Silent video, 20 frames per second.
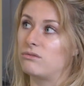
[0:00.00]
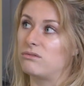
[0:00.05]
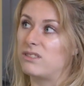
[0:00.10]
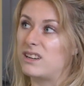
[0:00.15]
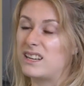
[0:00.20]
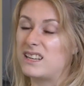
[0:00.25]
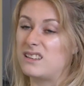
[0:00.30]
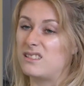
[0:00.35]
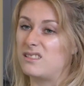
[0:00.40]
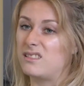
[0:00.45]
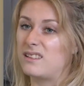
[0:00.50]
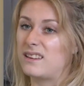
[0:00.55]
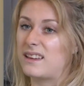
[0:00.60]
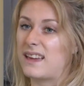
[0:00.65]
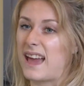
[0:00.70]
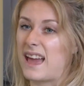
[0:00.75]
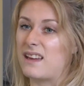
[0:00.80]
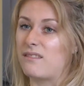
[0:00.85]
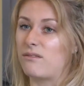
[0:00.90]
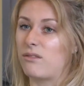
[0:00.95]
really
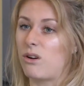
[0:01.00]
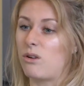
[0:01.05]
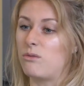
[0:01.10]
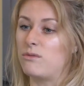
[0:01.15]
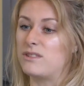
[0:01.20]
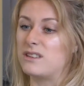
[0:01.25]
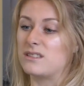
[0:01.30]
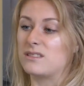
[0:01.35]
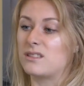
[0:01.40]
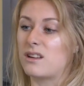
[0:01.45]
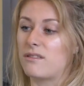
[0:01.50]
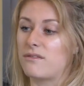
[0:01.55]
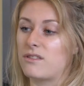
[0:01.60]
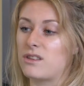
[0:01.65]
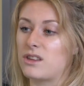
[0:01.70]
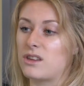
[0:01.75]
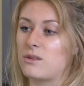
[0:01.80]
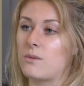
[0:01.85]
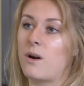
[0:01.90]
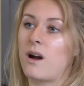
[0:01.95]
get involved in stuff
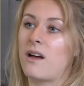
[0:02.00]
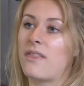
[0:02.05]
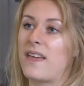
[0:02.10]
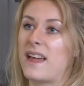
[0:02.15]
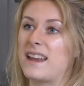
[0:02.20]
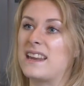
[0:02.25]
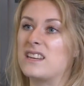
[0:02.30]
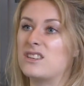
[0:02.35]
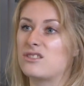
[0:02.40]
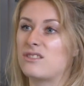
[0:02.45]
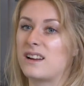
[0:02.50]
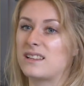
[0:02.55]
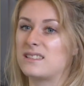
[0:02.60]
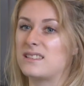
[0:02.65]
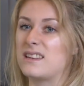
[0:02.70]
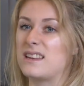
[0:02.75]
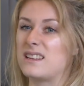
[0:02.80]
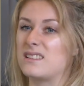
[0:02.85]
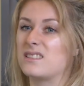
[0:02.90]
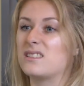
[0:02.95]
that you are then
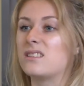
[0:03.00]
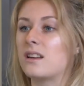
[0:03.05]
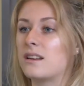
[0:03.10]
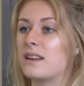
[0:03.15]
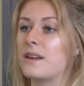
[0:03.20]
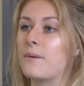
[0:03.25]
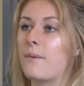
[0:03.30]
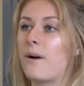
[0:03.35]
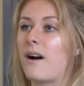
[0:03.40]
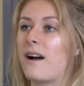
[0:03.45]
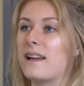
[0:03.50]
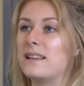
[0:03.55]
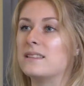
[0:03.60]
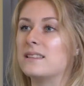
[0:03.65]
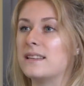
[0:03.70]
interested in study-wise,